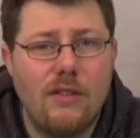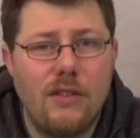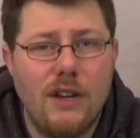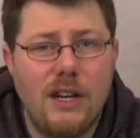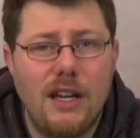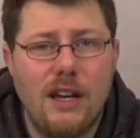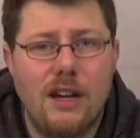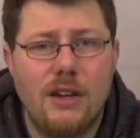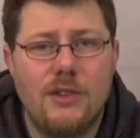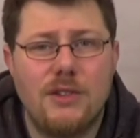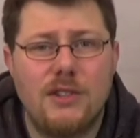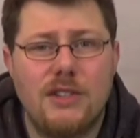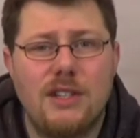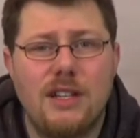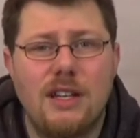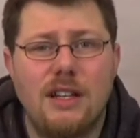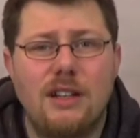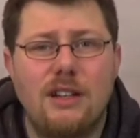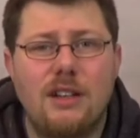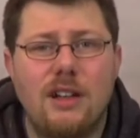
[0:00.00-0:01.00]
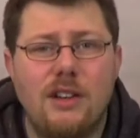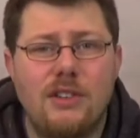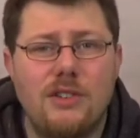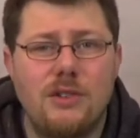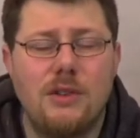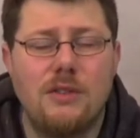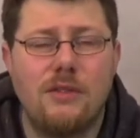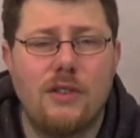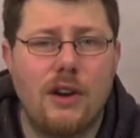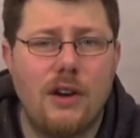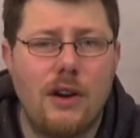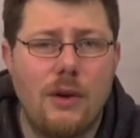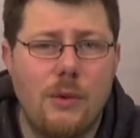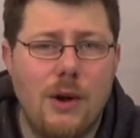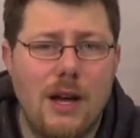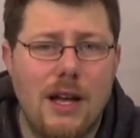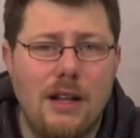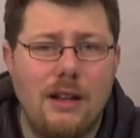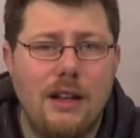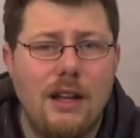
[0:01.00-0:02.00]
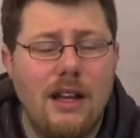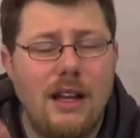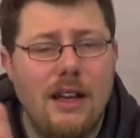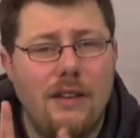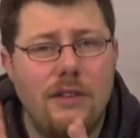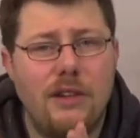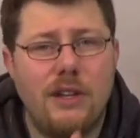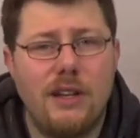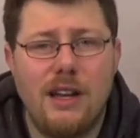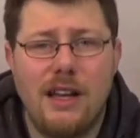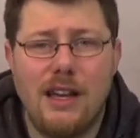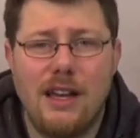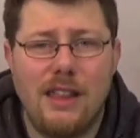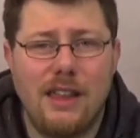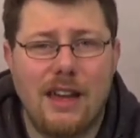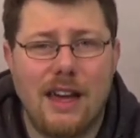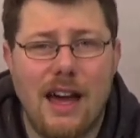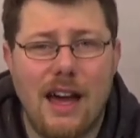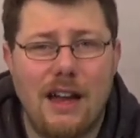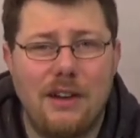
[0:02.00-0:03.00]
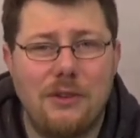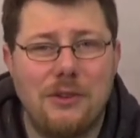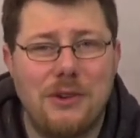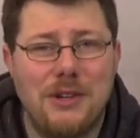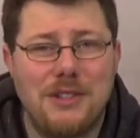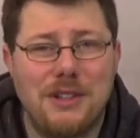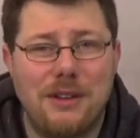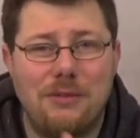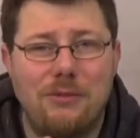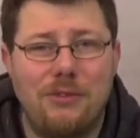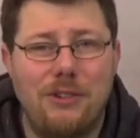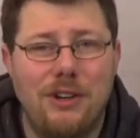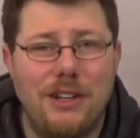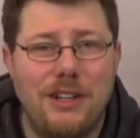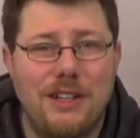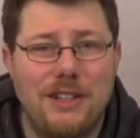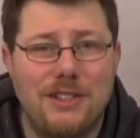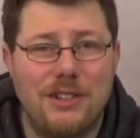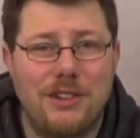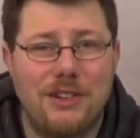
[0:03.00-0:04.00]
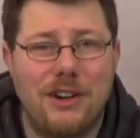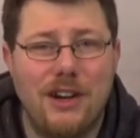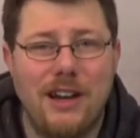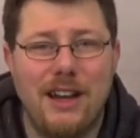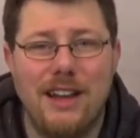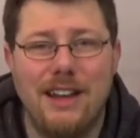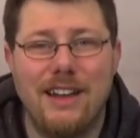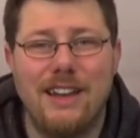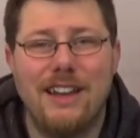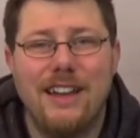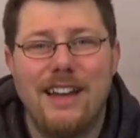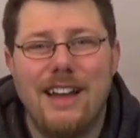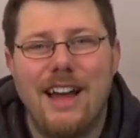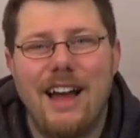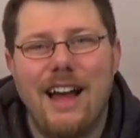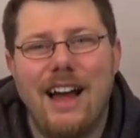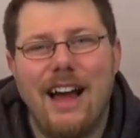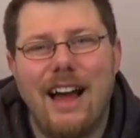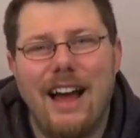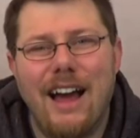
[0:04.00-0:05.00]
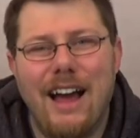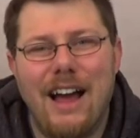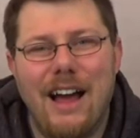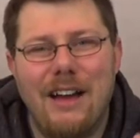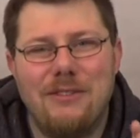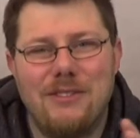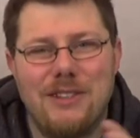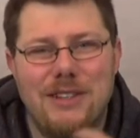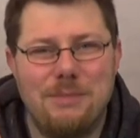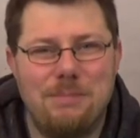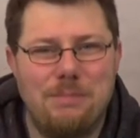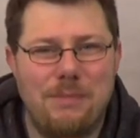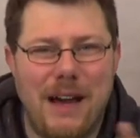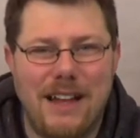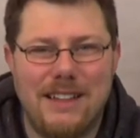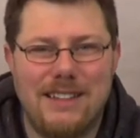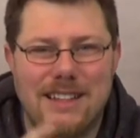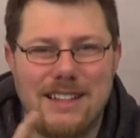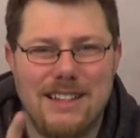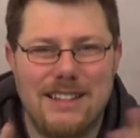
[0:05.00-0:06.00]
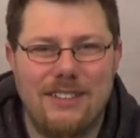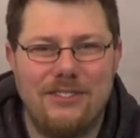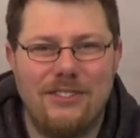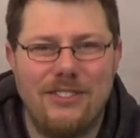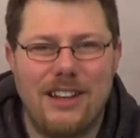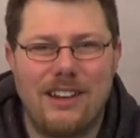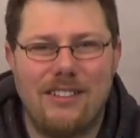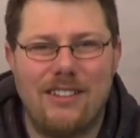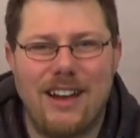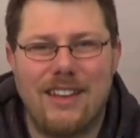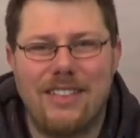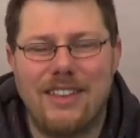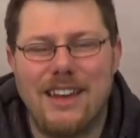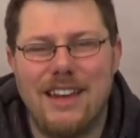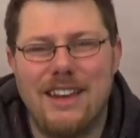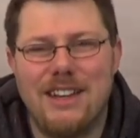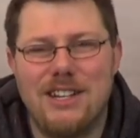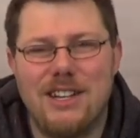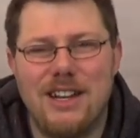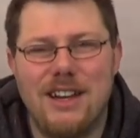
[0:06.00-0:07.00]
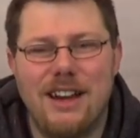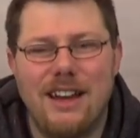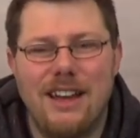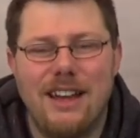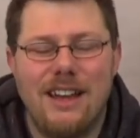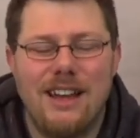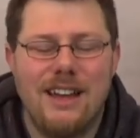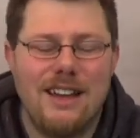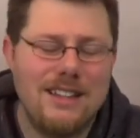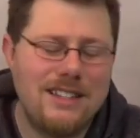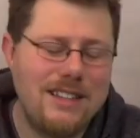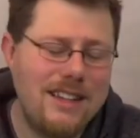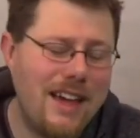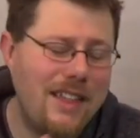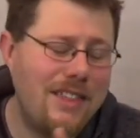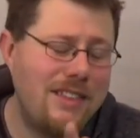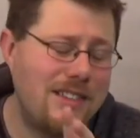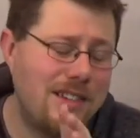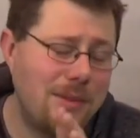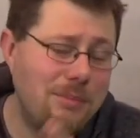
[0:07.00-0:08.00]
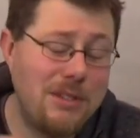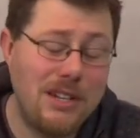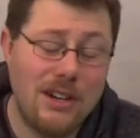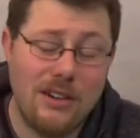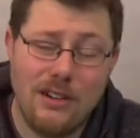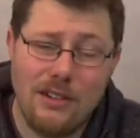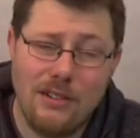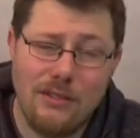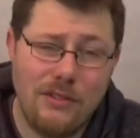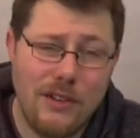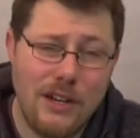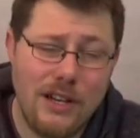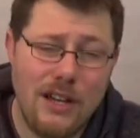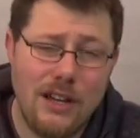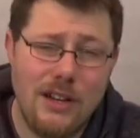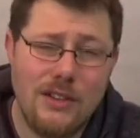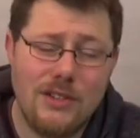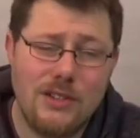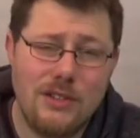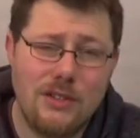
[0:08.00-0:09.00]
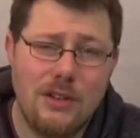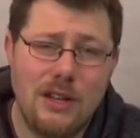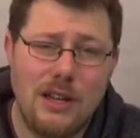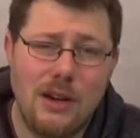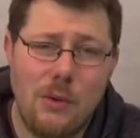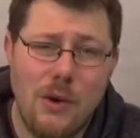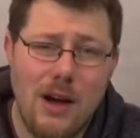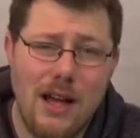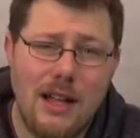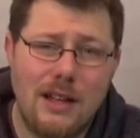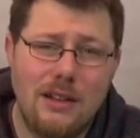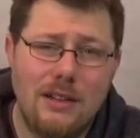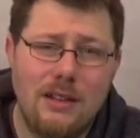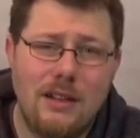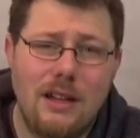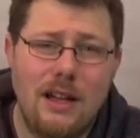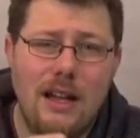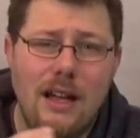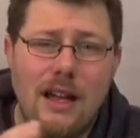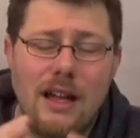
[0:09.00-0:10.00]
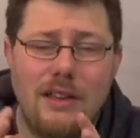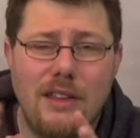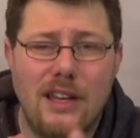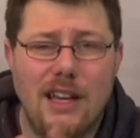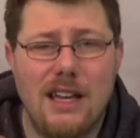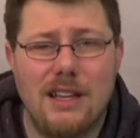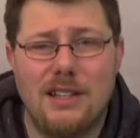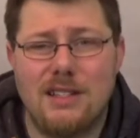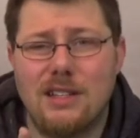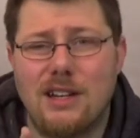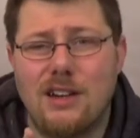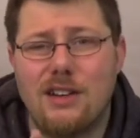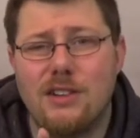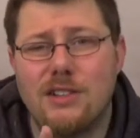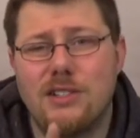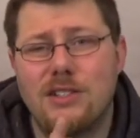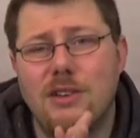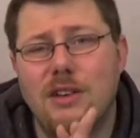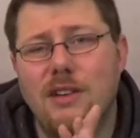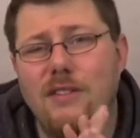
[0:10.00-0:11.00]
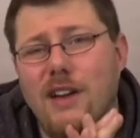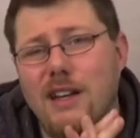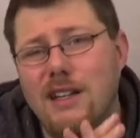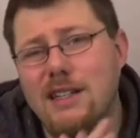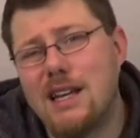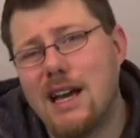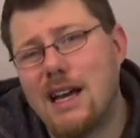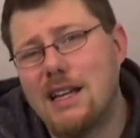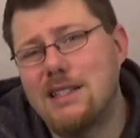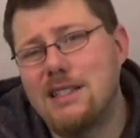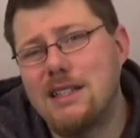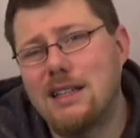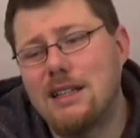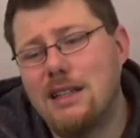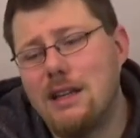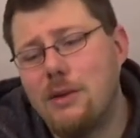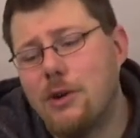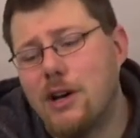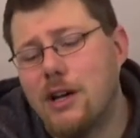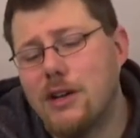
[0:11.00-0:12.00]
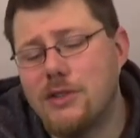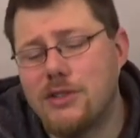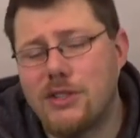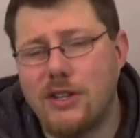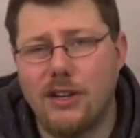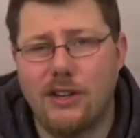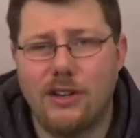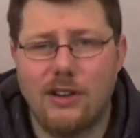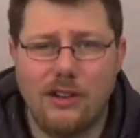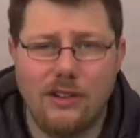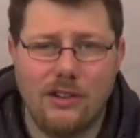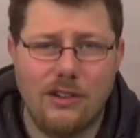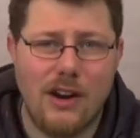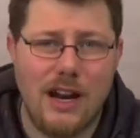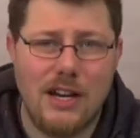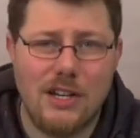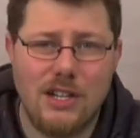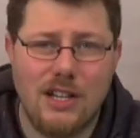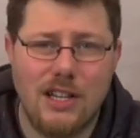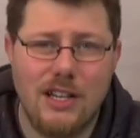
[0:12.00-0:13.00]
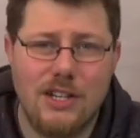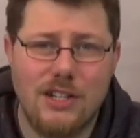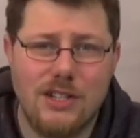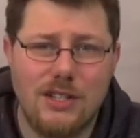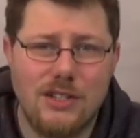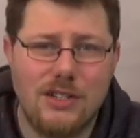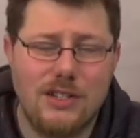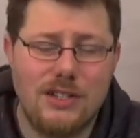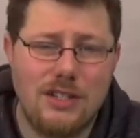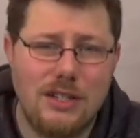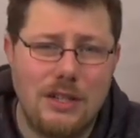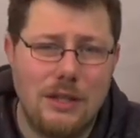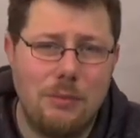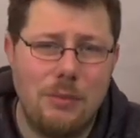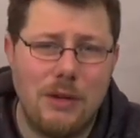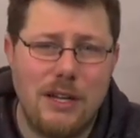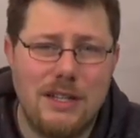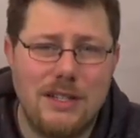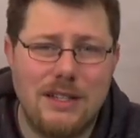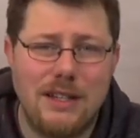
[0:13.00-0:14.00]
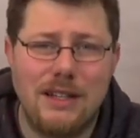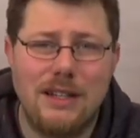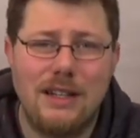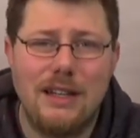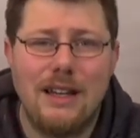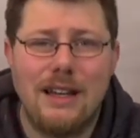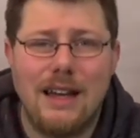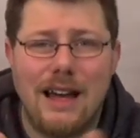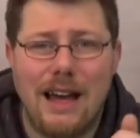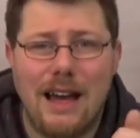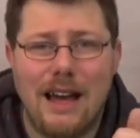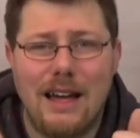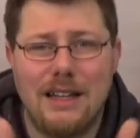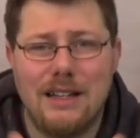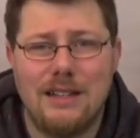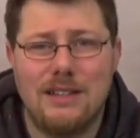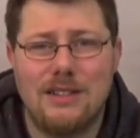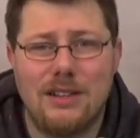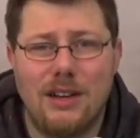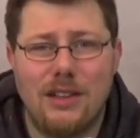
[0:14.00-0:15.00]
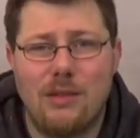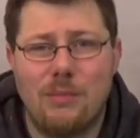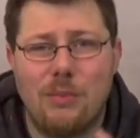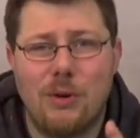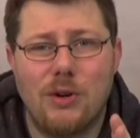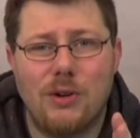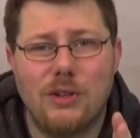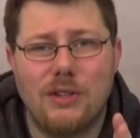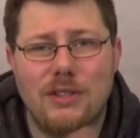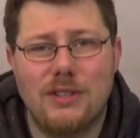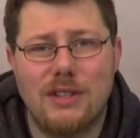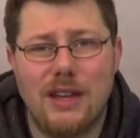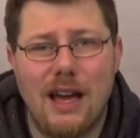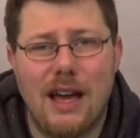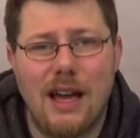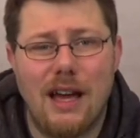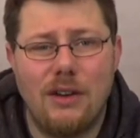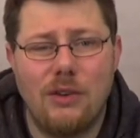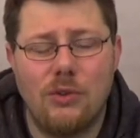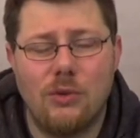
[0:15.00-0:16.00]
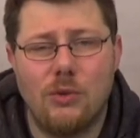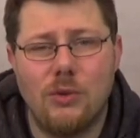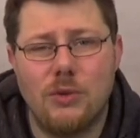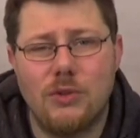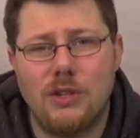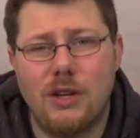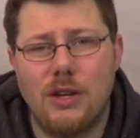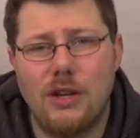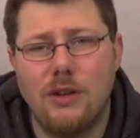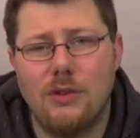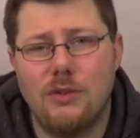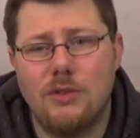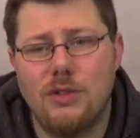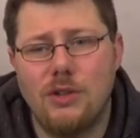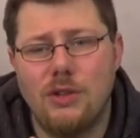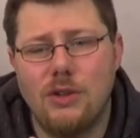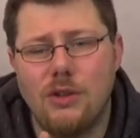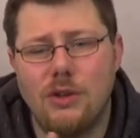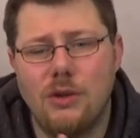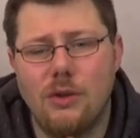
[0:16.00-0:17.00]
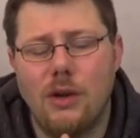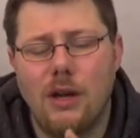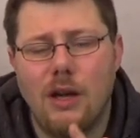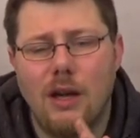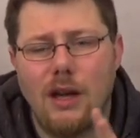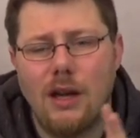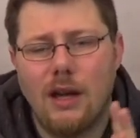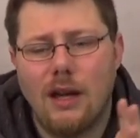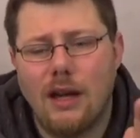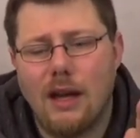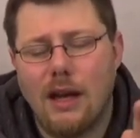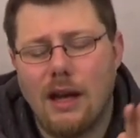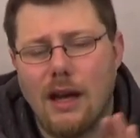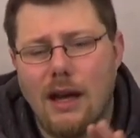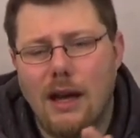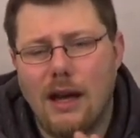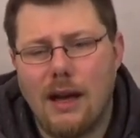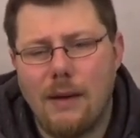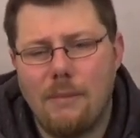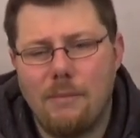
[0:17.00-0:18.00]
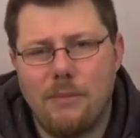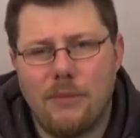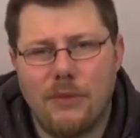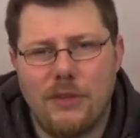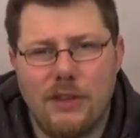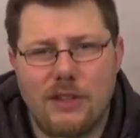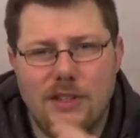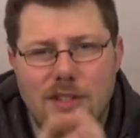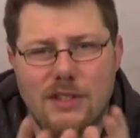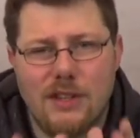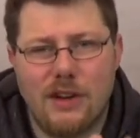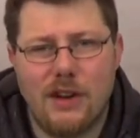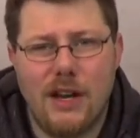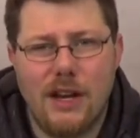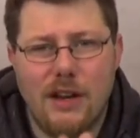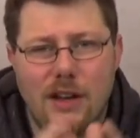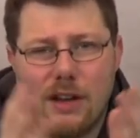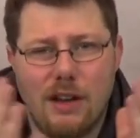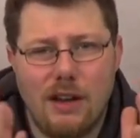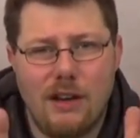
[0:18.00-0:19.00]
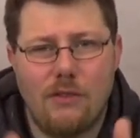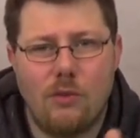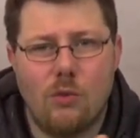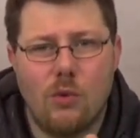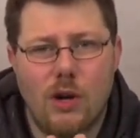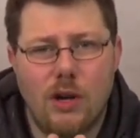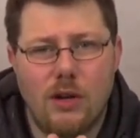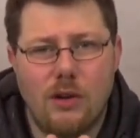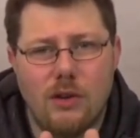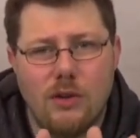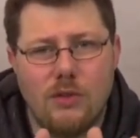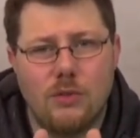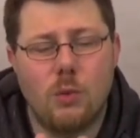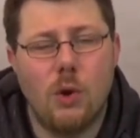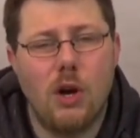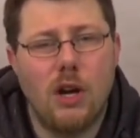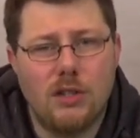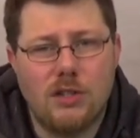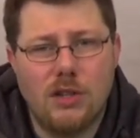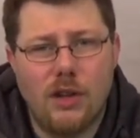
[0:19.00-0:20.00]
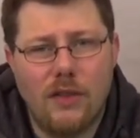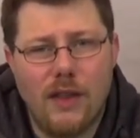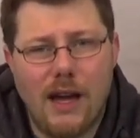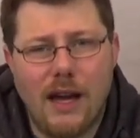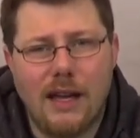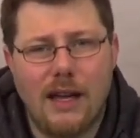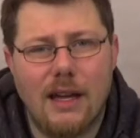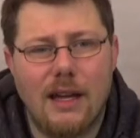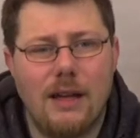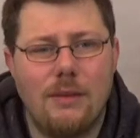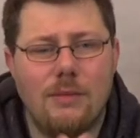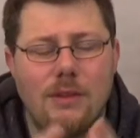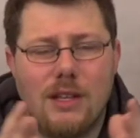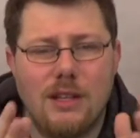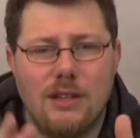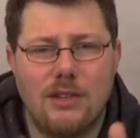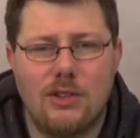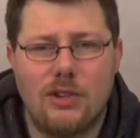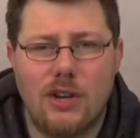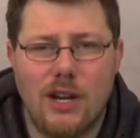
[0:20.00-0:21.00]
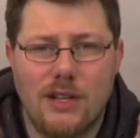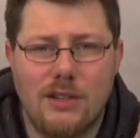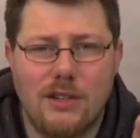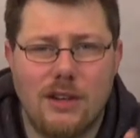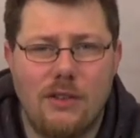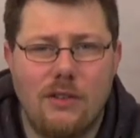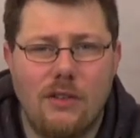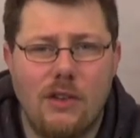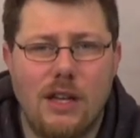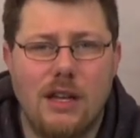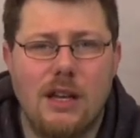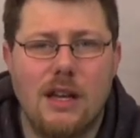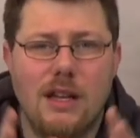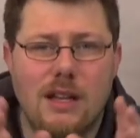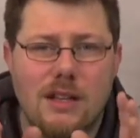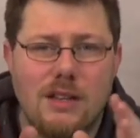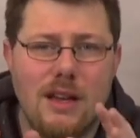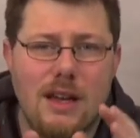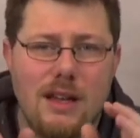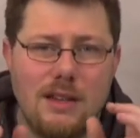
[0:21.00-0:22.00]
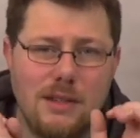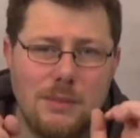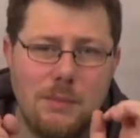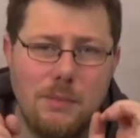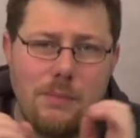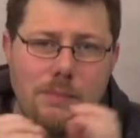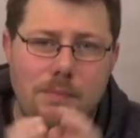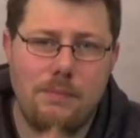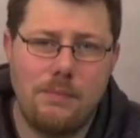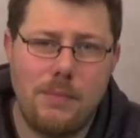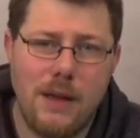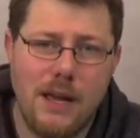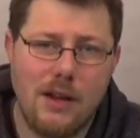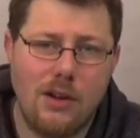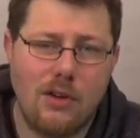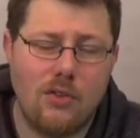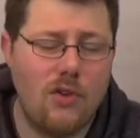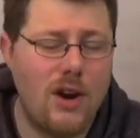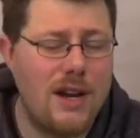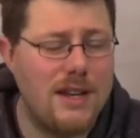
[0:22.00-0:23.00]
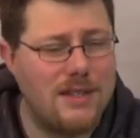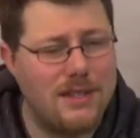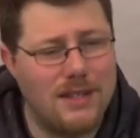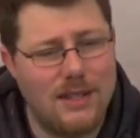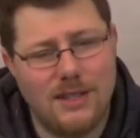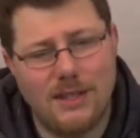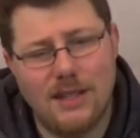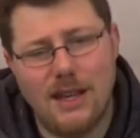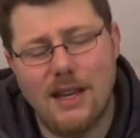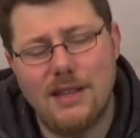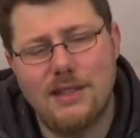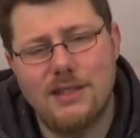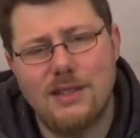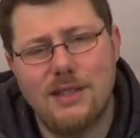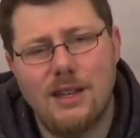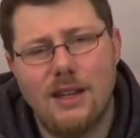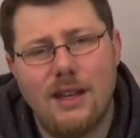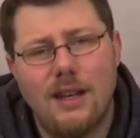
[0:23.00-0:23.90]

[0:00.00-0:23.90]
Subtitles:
videos still are doing very well. If you can hear the cat noise, I'm really sorry. She's batting something around the kitchen. So yeah, the Subterra videos are doing well and the Kickstarter is doing fantastically well. So congratulations to Peter at Inside the Box and also to the designer and everyone who's worked on that game, the illustrator and everything. It's being a great success.